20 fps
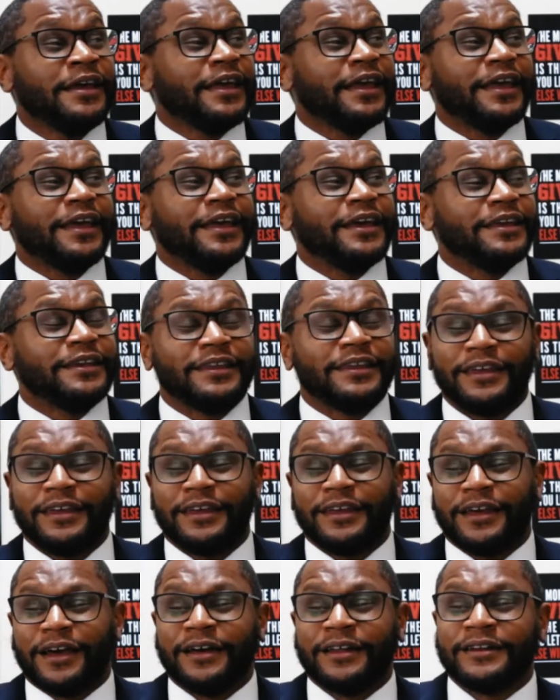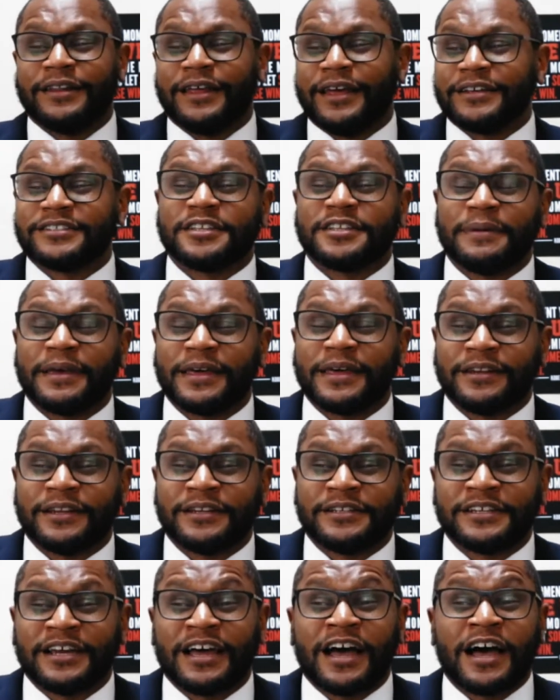and he underestimated the
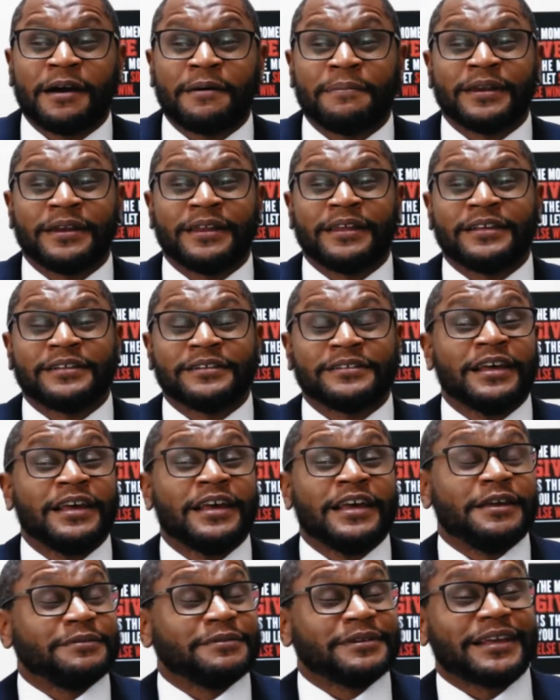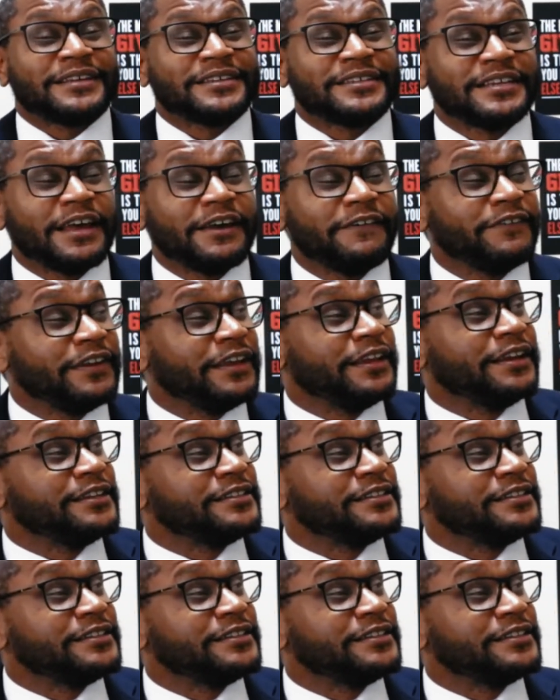job, and he was like 70, and his